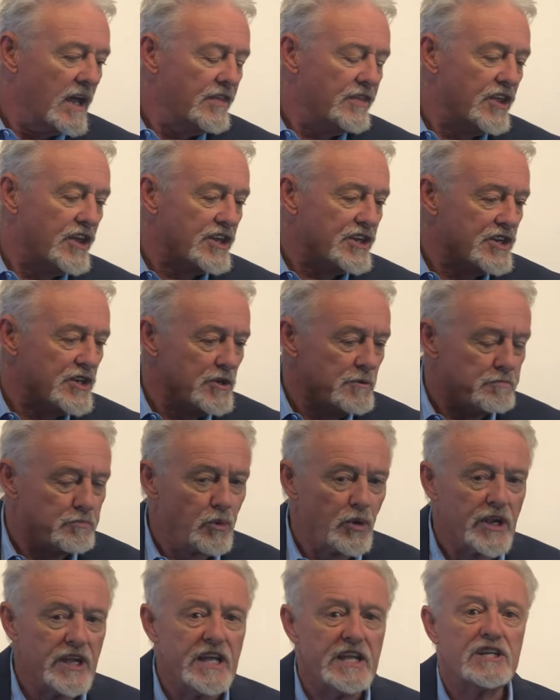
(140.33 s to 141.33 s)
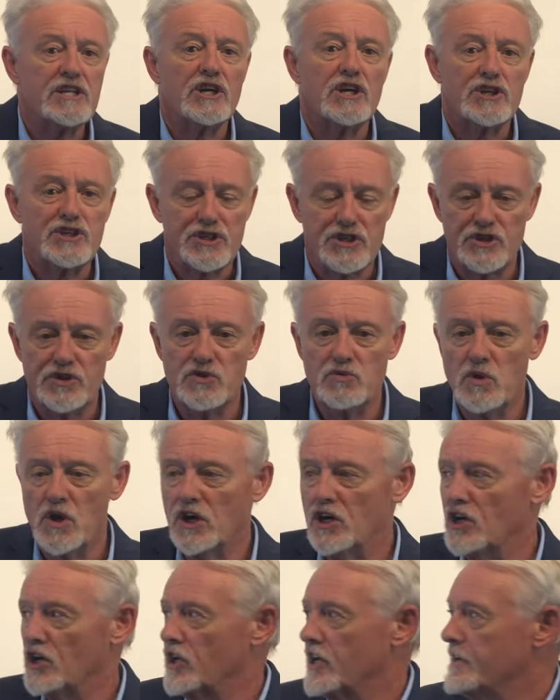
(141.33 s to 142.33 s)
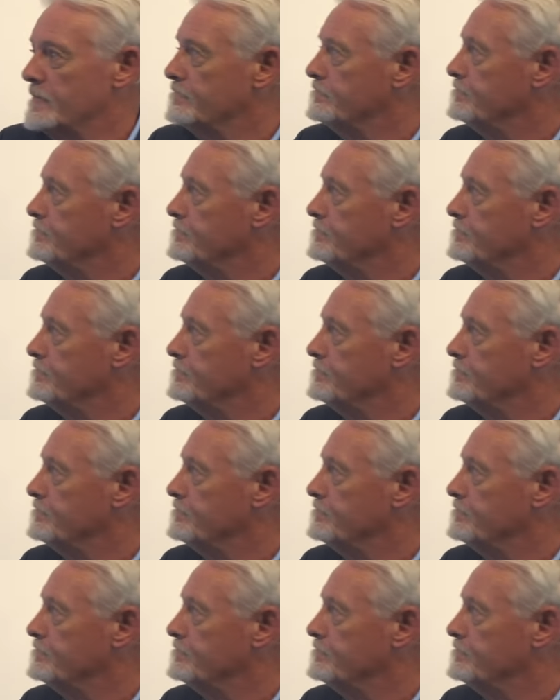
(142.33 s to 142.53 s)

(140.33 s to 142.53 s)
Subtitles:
that you breed too early.